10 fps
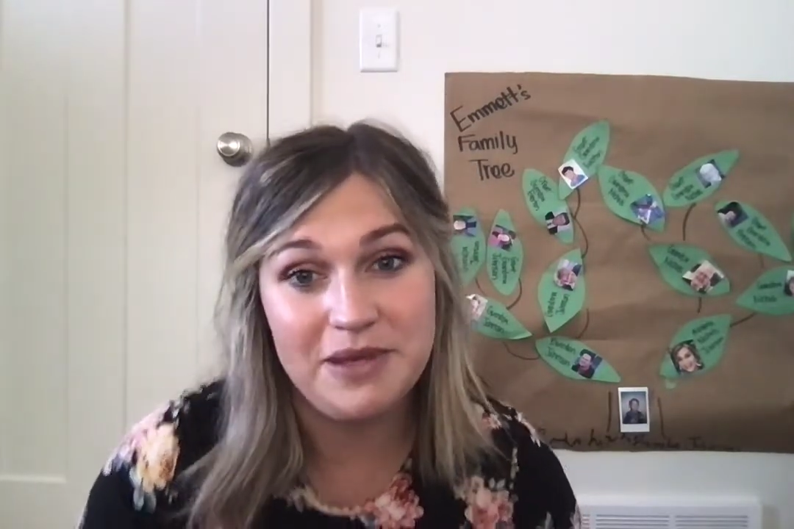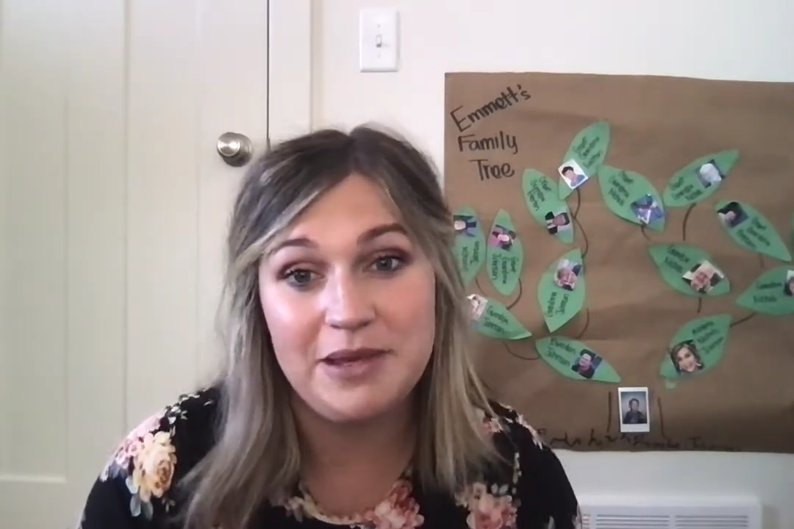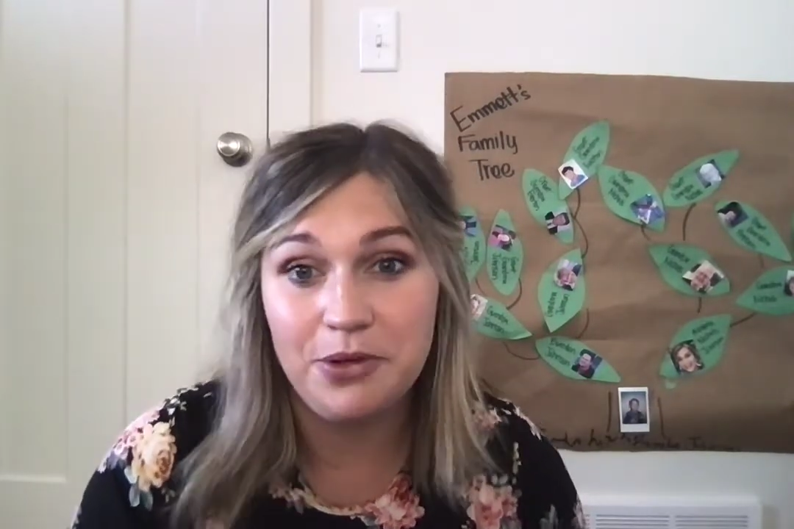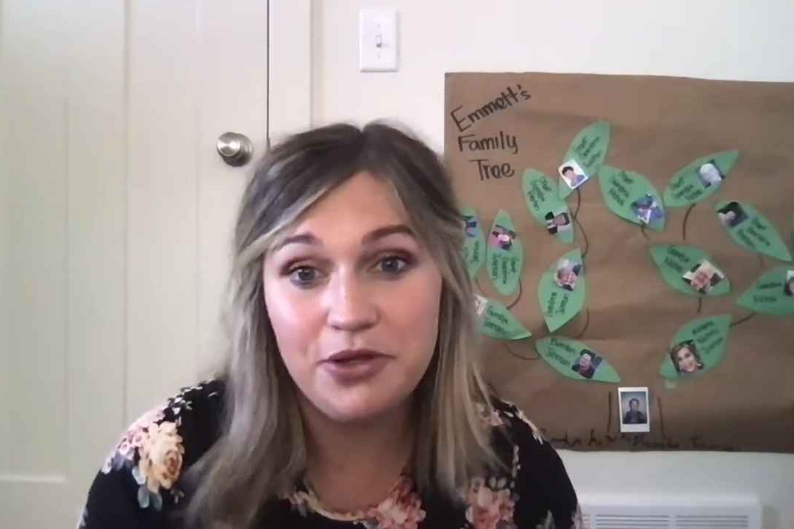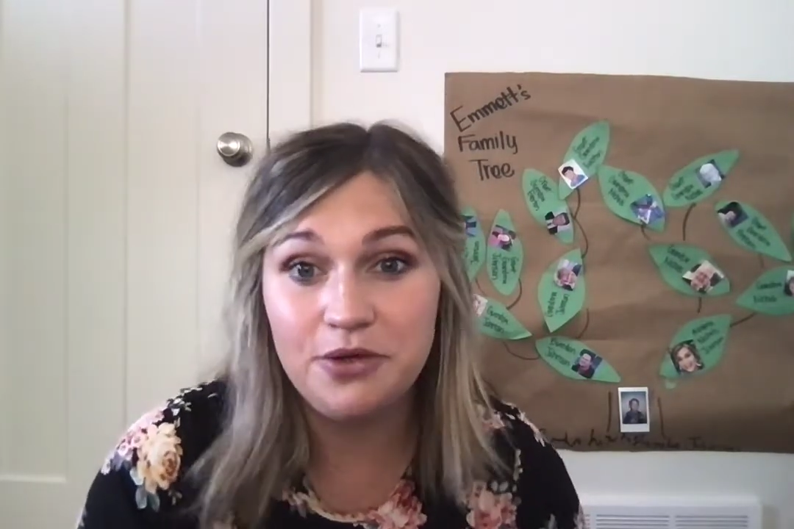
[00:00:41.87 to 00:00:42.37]

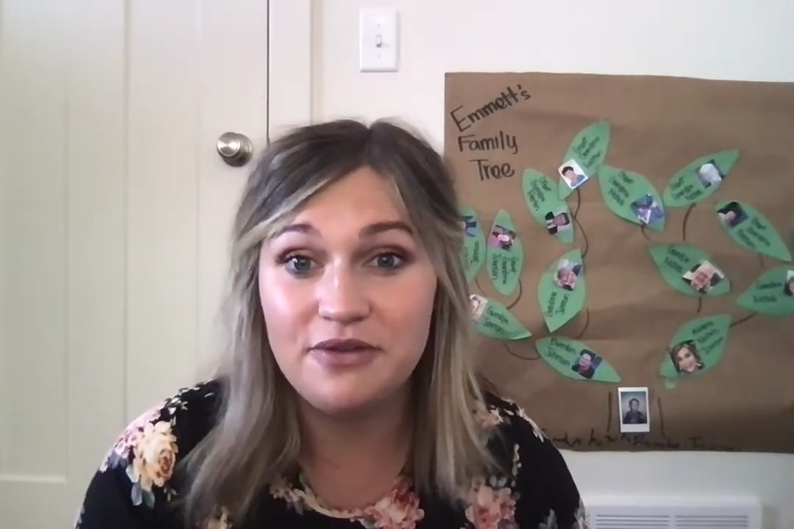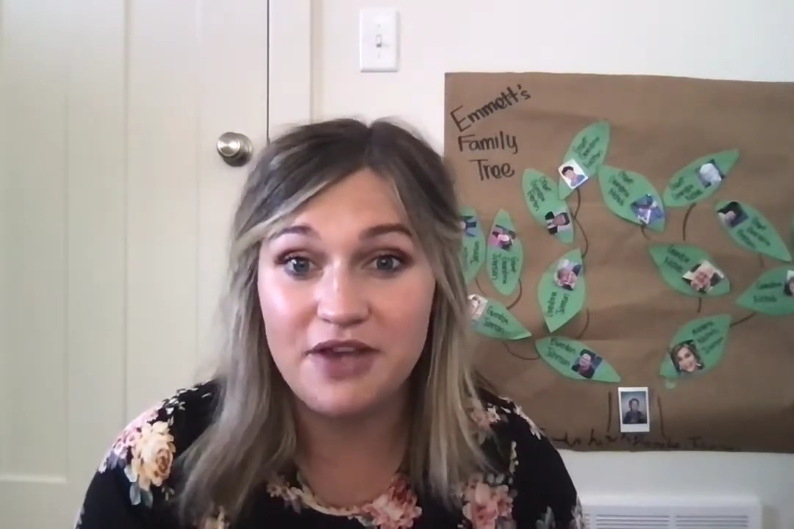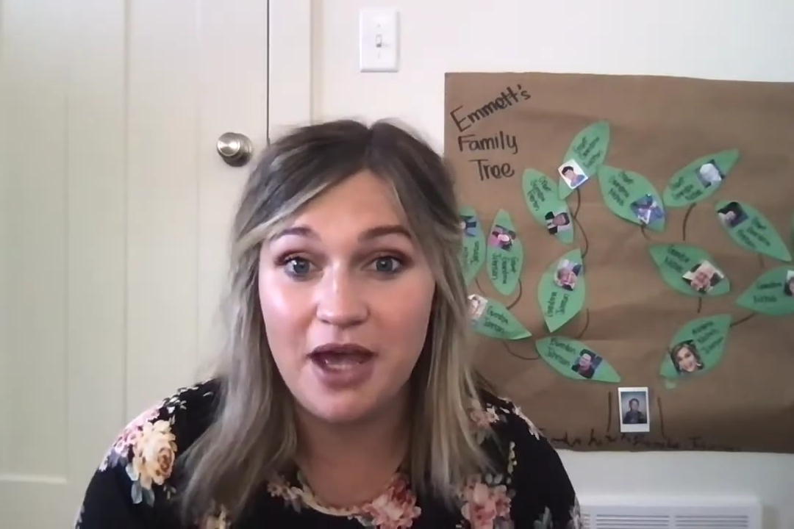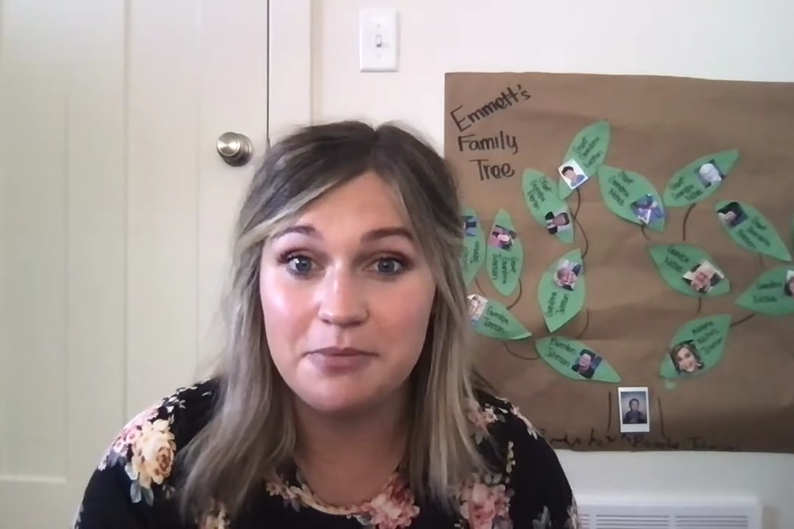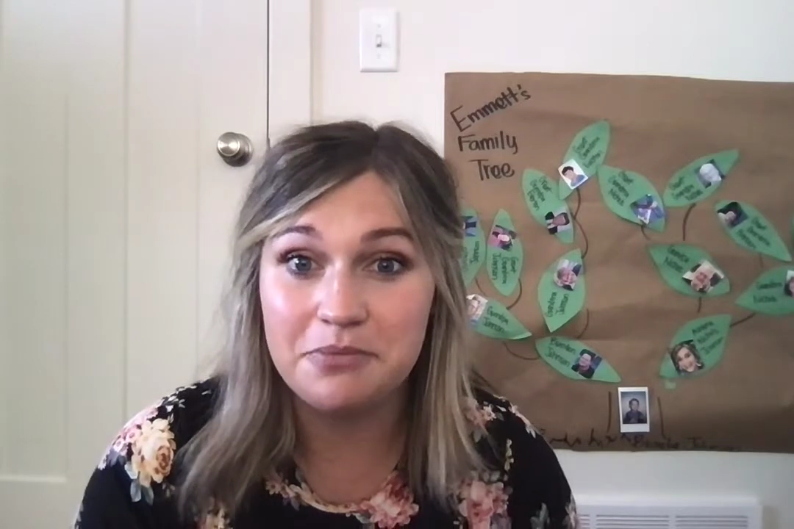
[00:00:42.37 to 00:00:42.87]
people who have
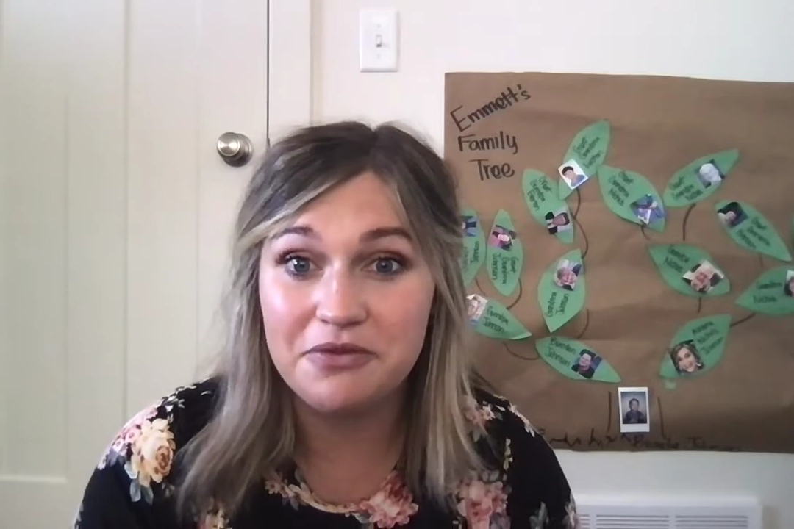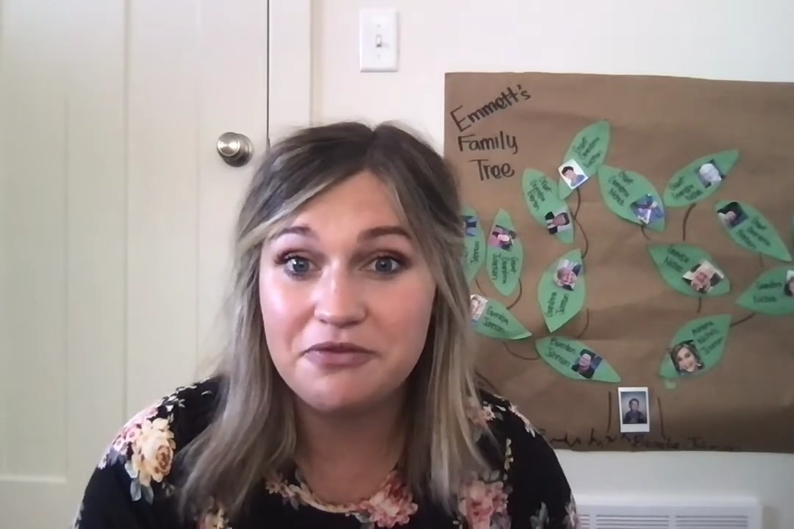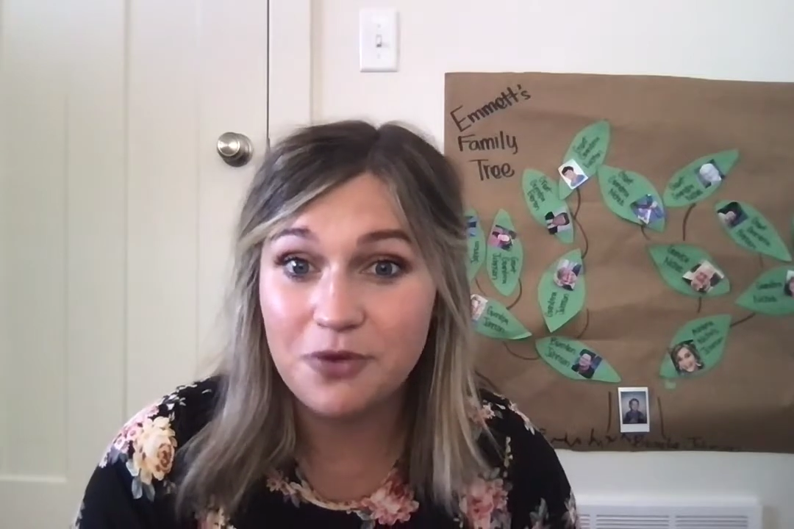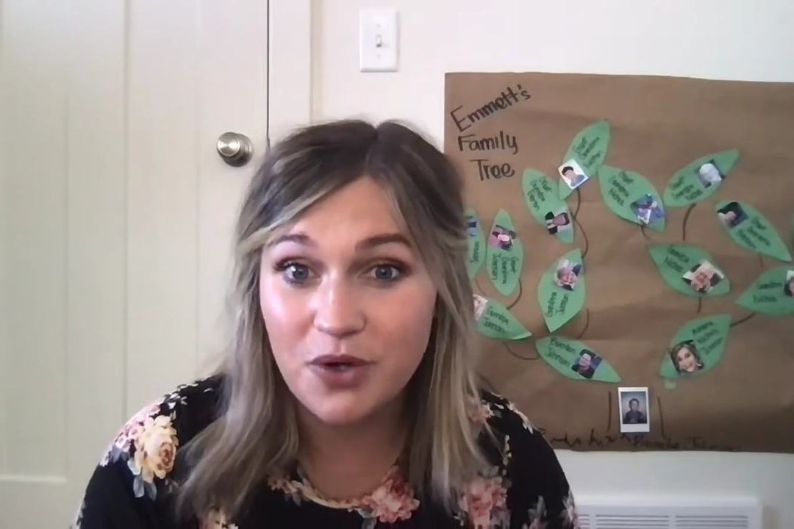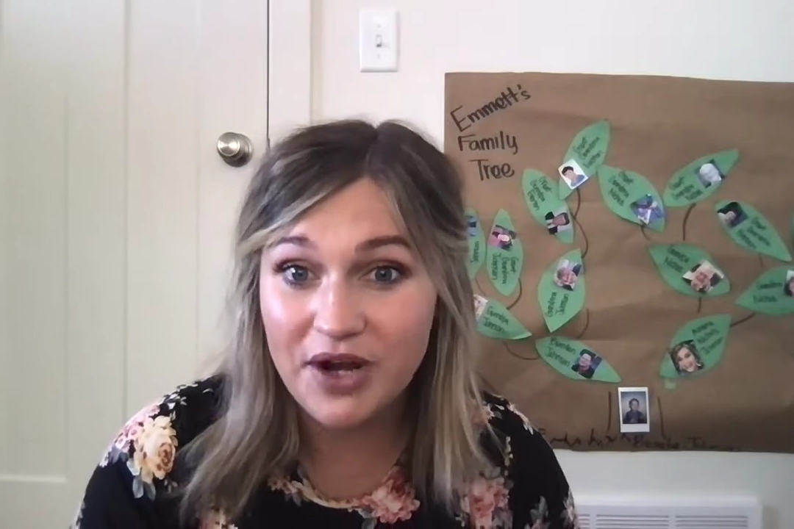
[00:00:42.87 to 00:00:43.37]
come
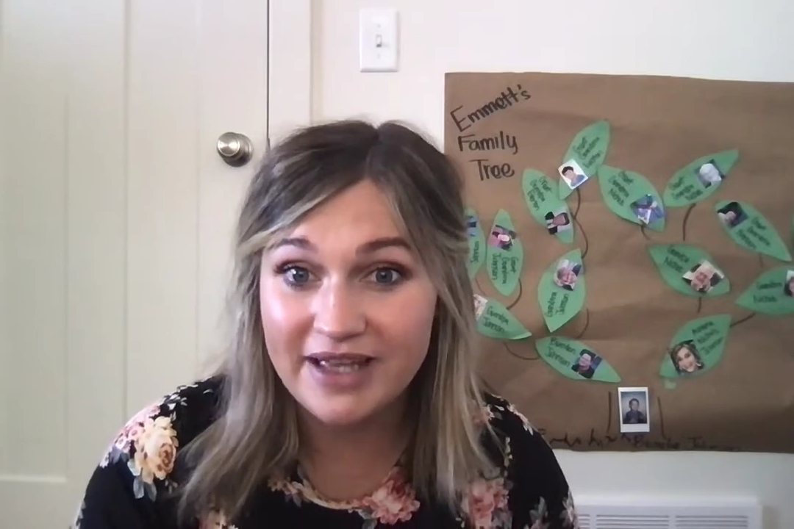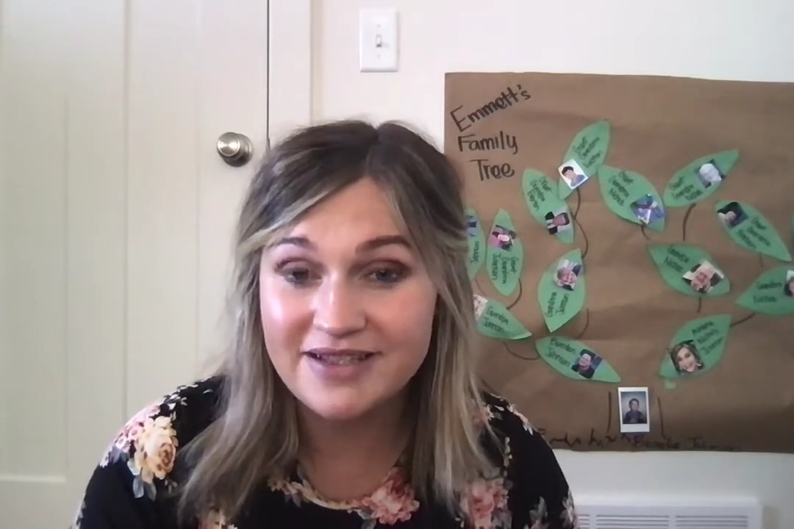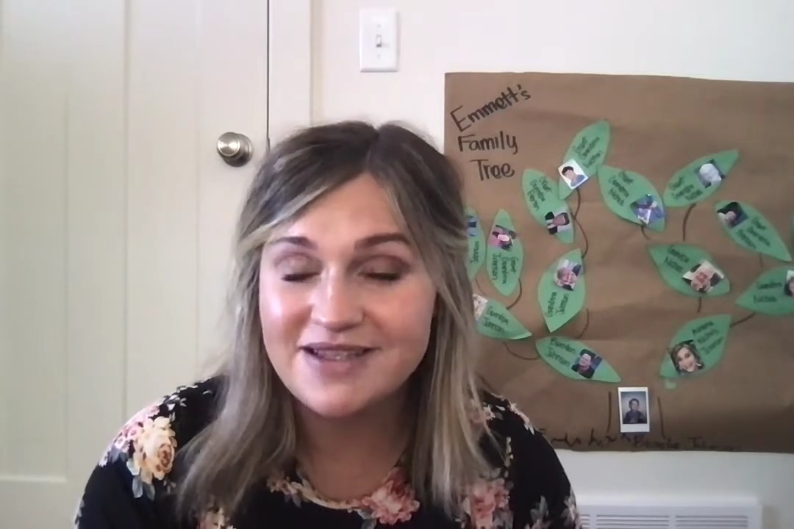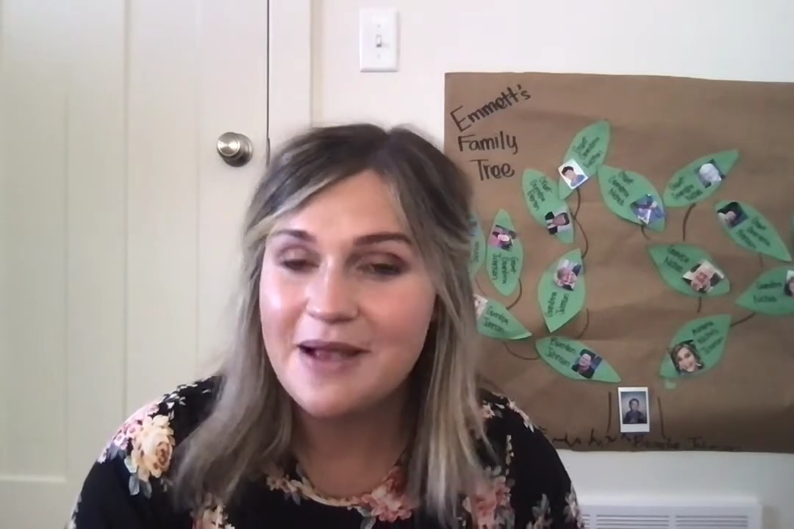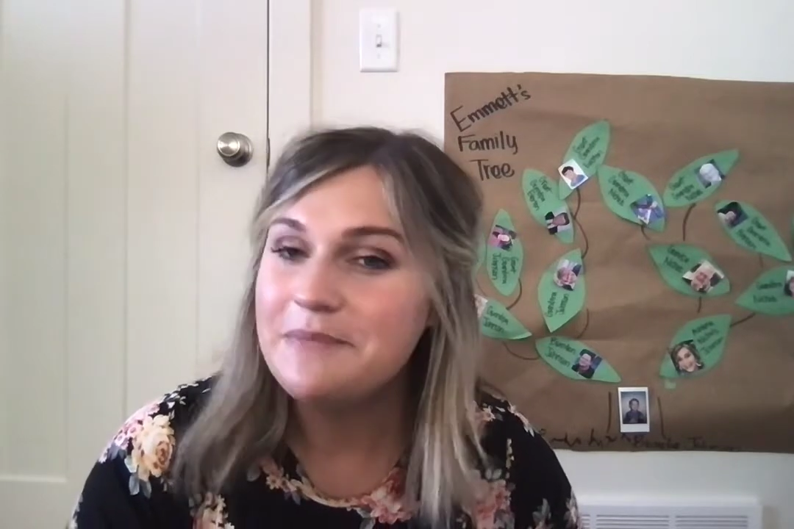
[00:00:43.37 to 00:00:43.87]
before
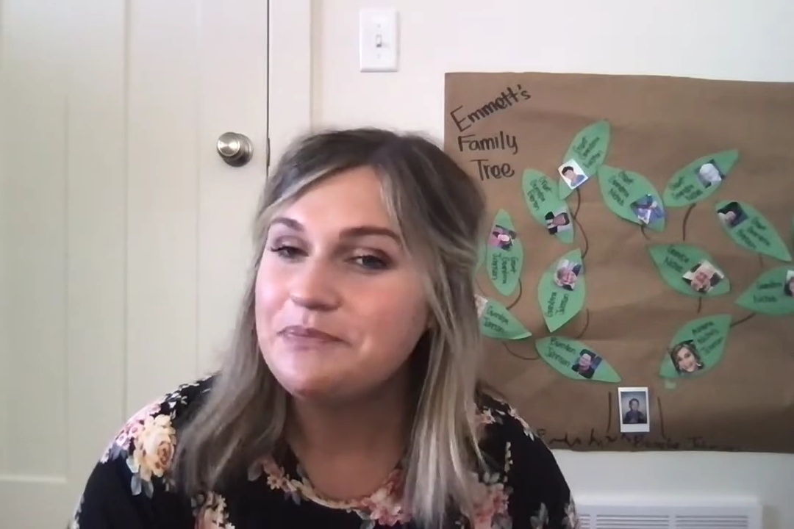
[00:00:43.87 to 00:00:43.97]
us.